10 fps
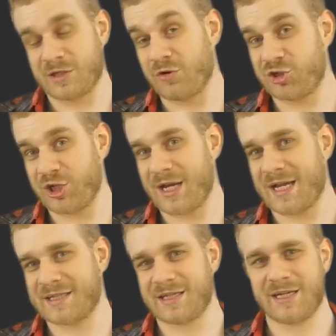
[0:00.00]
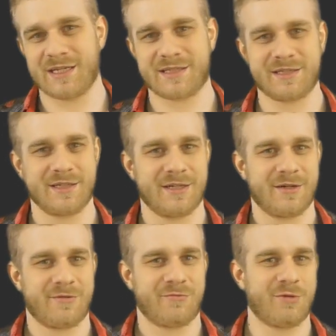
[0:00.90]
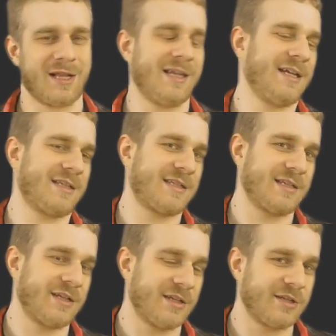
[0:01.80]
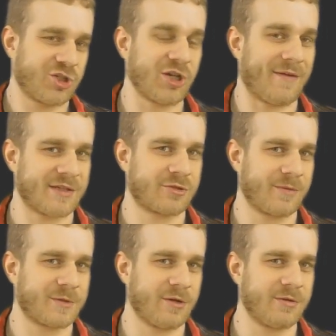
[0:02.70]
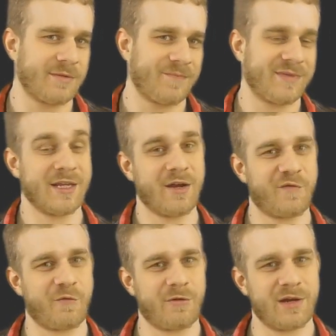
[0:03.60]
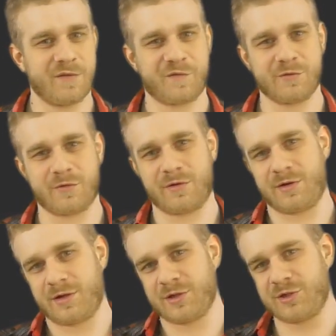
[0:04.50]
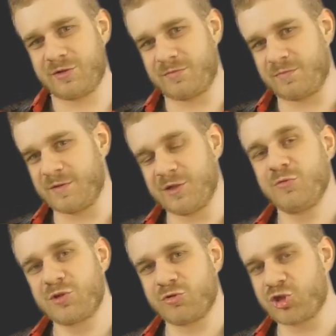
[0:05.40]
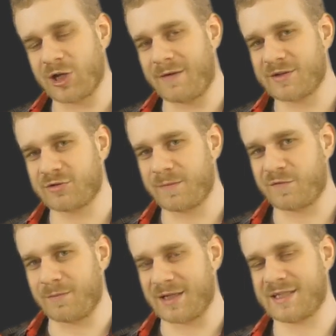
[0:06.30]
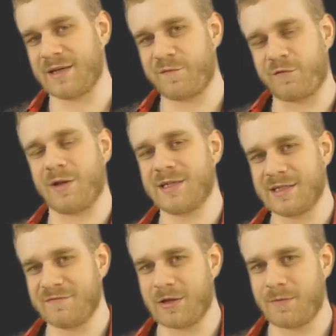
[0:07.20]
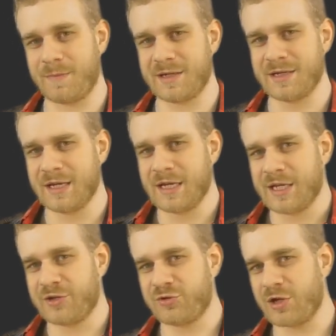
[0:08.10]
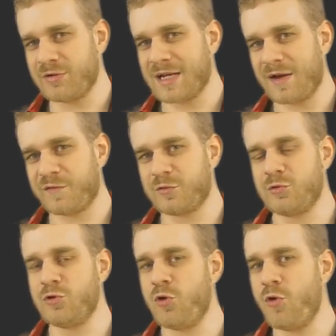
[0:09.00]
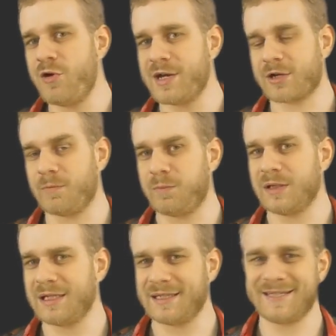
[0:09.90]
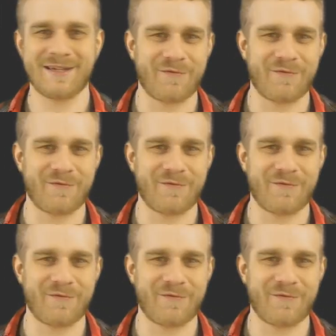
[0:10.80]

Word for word: Node.js is, well, it's JavaScript code. Therefore, if you're used to JavaScript from, let's say, front-end development, you don't have to learn a completely